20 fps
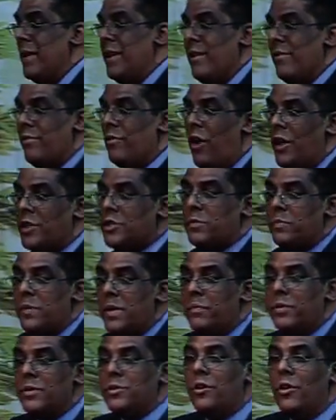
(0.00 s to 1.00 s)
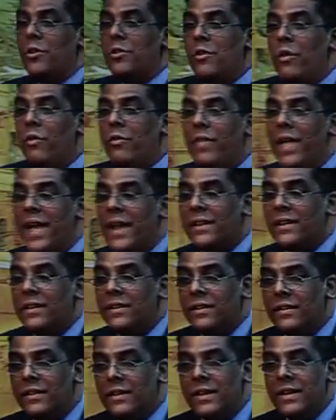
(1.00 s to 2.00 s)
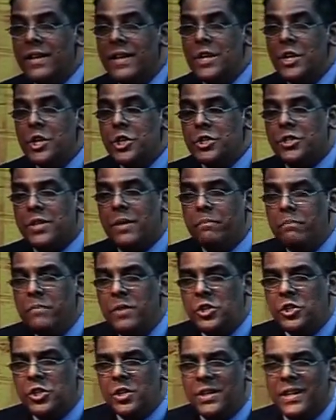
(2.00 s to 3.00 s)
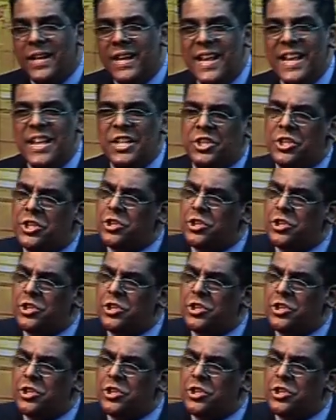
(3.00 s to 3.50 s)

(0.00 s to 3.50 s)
many of God's people don't know that. Submission is